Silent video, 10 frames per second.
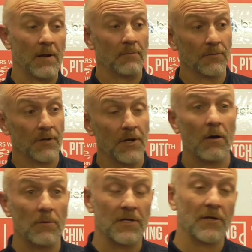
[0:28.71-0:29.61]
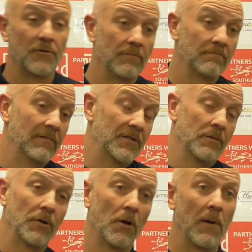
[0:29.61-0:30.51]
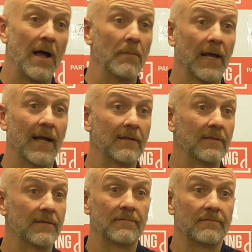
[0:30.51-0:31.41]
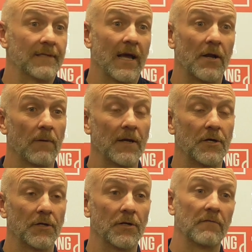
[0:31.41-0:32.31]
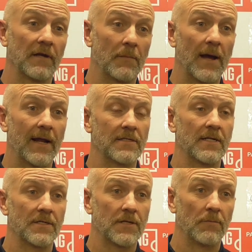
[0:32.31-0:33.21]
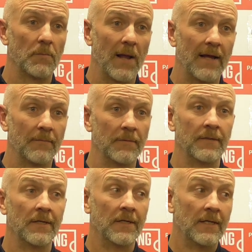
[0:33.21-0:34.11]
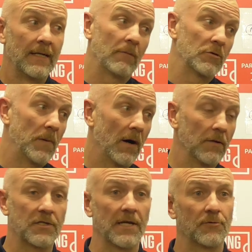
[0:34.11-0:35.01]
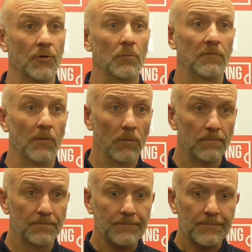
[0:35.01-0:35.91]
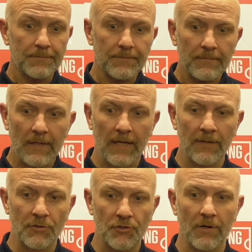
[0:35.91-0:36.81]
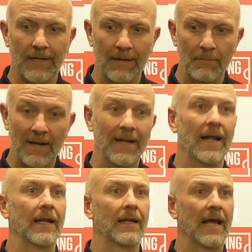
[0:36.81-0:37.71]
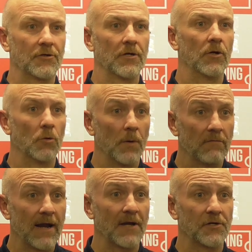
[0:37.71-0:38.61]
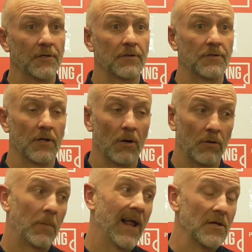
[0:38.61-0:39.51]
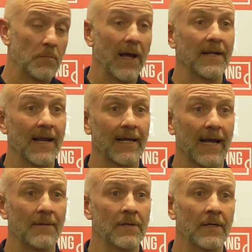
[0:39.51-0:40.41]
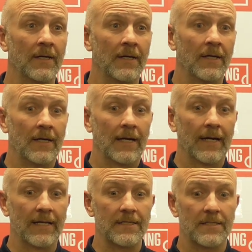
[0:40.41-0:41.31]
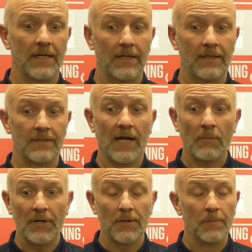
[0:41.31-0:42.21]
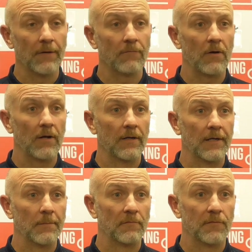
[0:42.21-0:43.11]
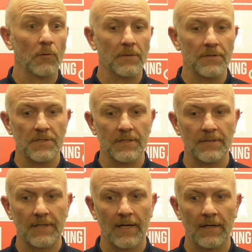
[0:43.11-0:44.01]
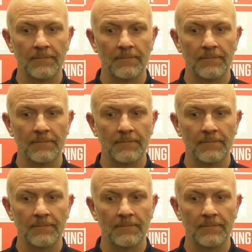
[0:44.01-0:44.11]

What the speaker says: to a member on the night, we said to him, listen, we've got to play them again, and the only way you can do anything about it is the next time you're playing them. And that was part of the team talk before, to try and get maybe that extra little bit of reaction, because a lot of the players played in that game. And it's the only way you can put it right in the performance. And